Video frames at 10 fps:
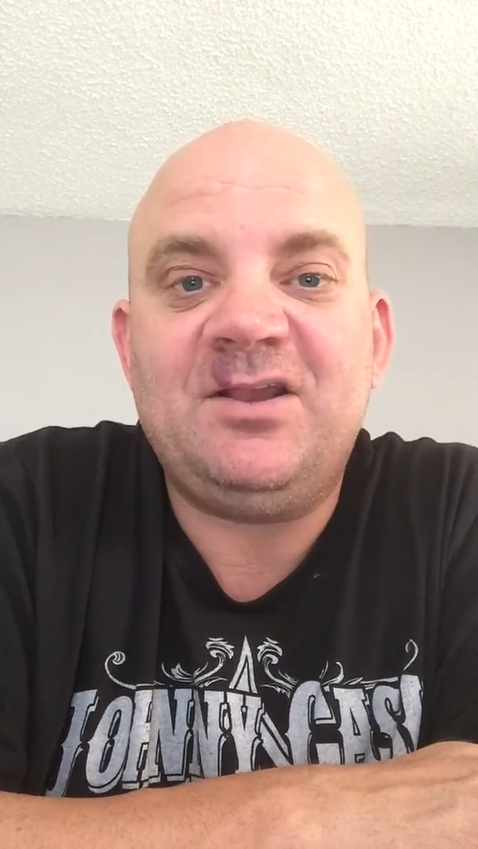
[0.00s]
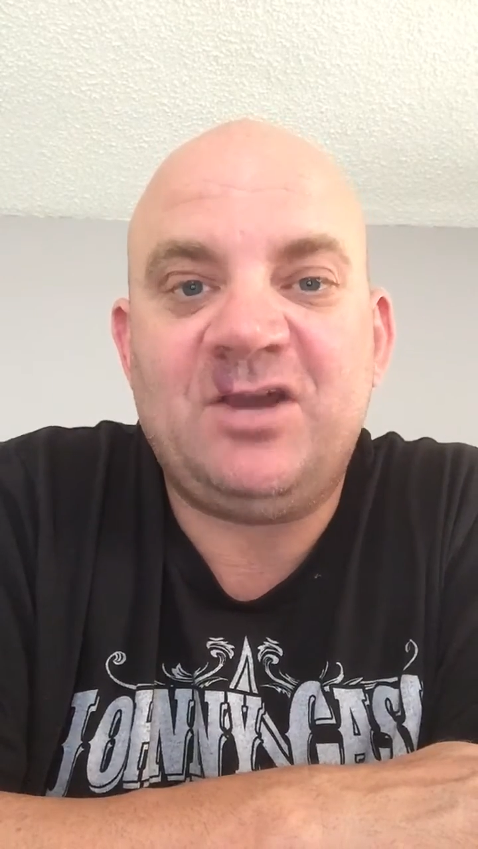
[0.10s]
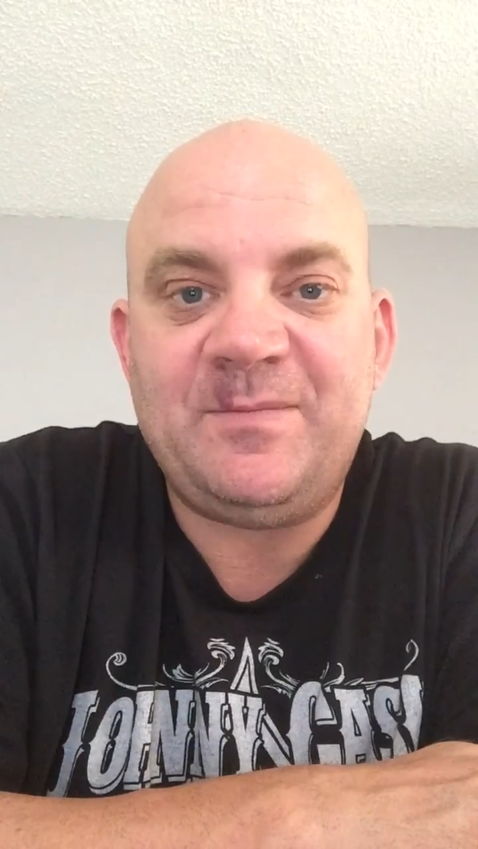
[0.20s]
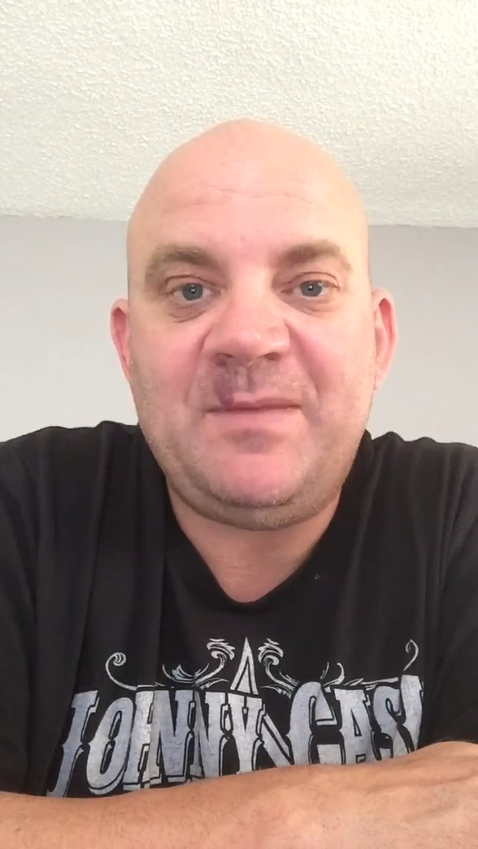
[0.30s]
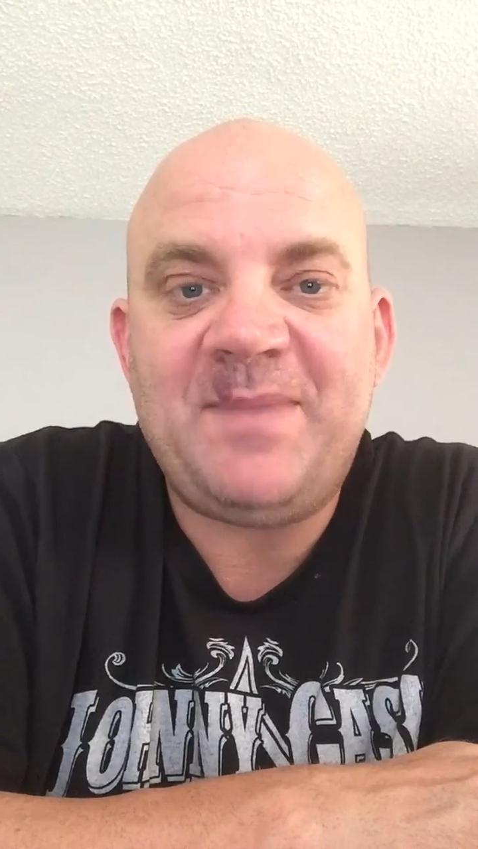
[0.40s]

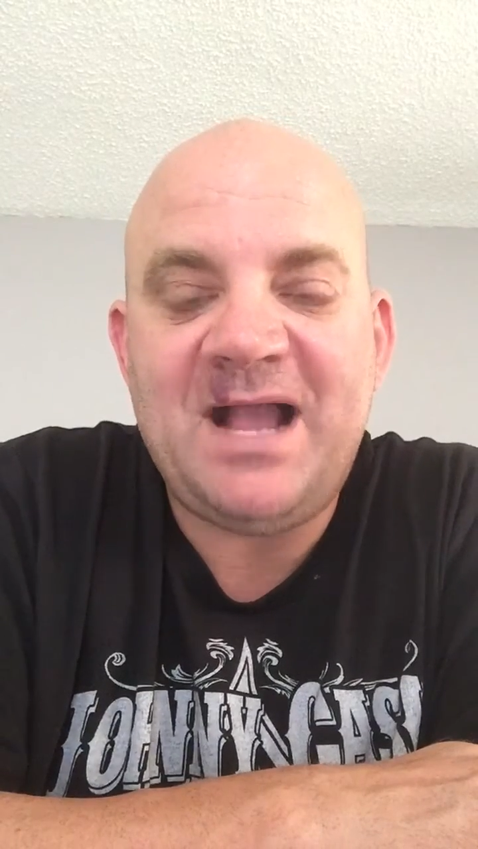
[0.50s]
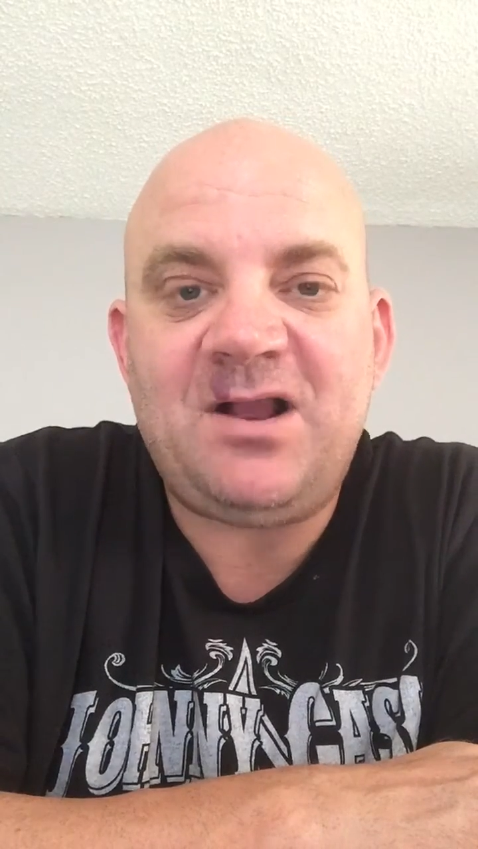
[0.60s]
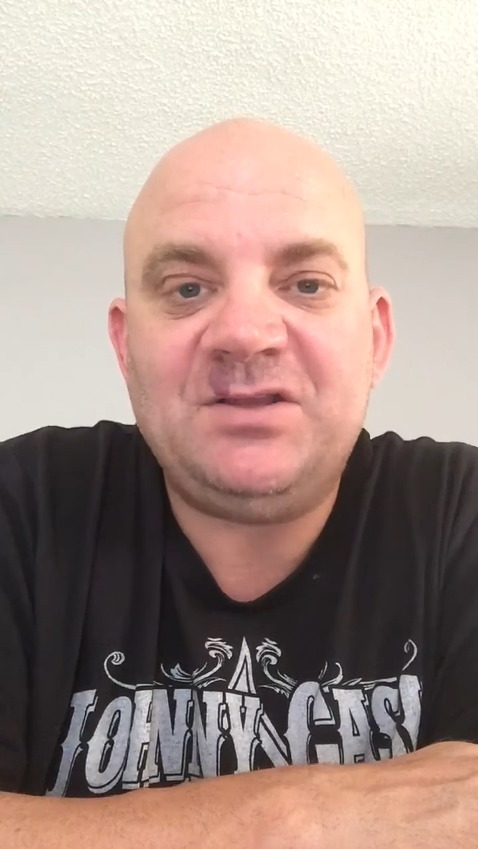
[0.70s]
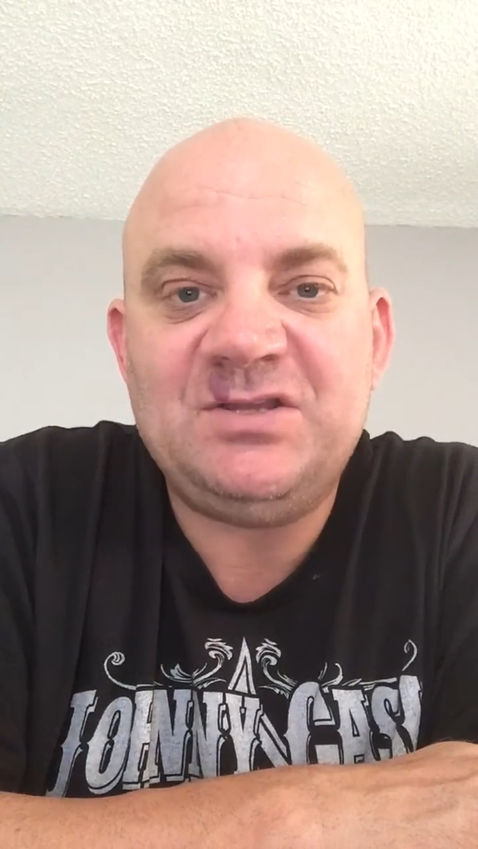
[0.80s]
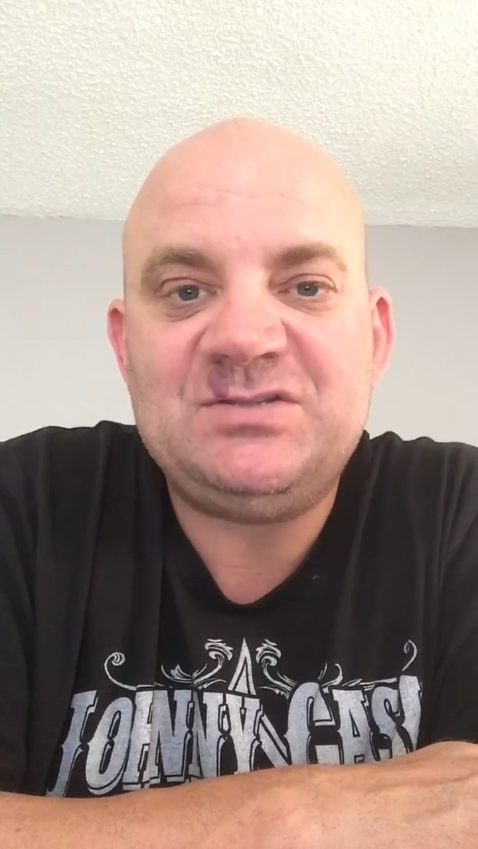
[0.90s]
going to be back
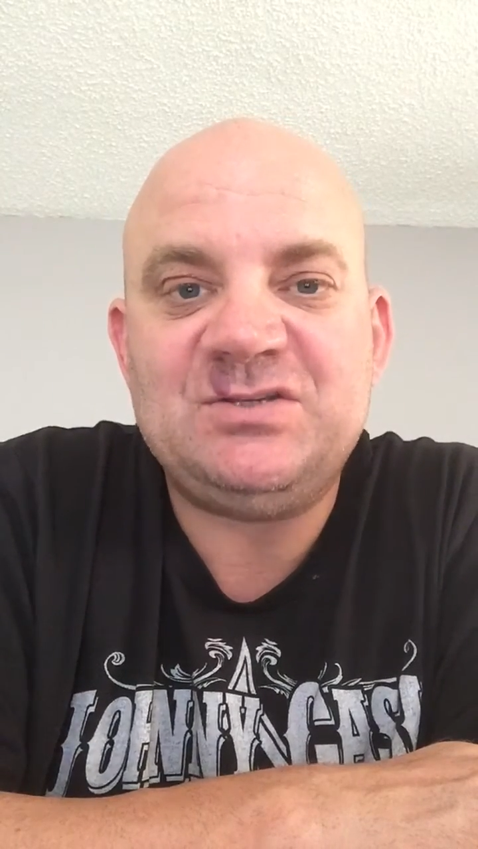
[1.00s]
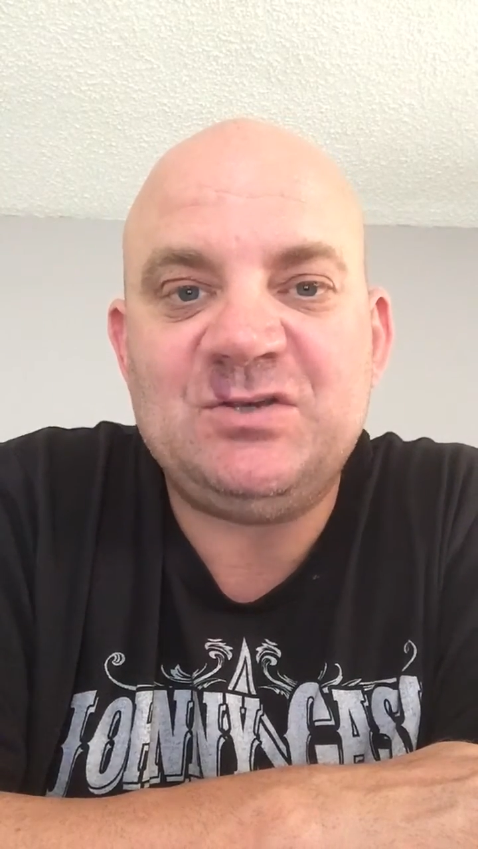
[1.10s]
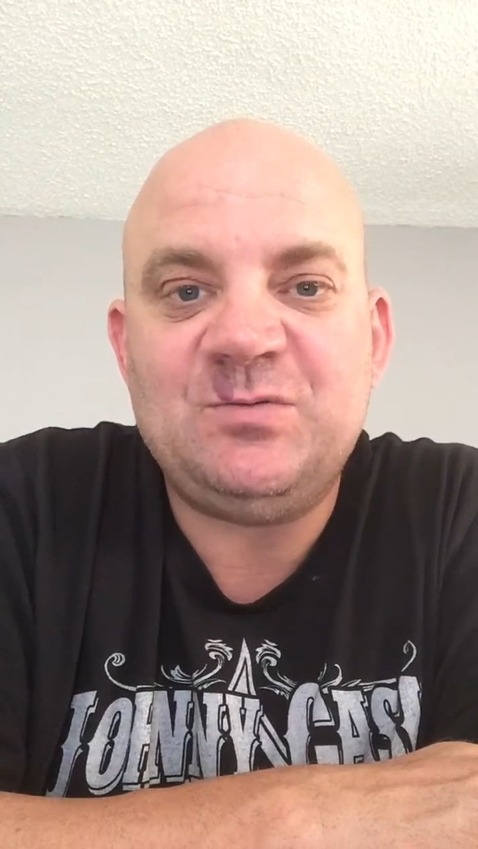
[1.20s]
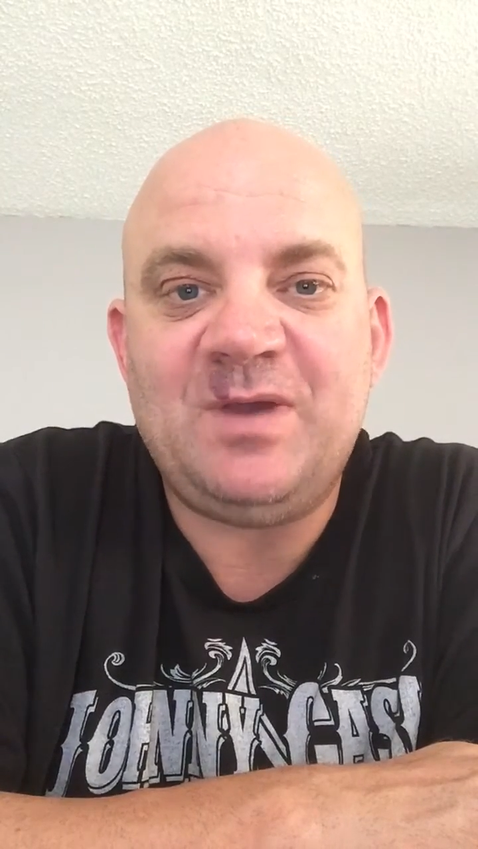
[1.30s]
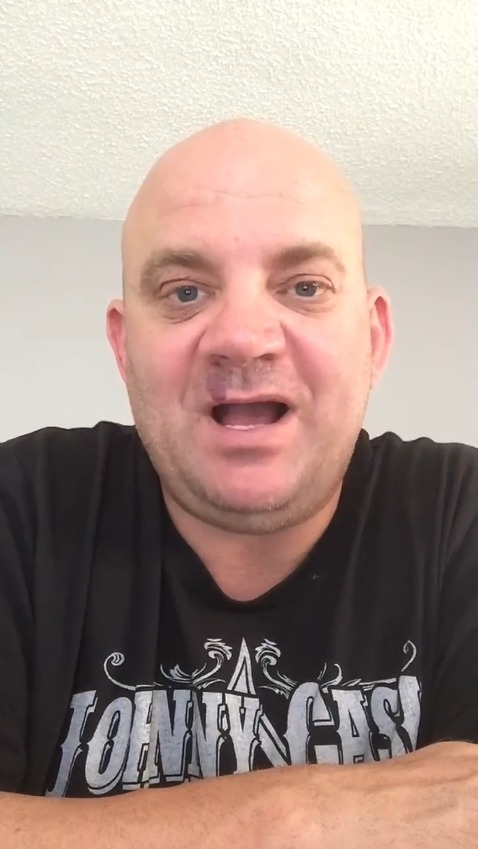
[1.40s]
on YouTube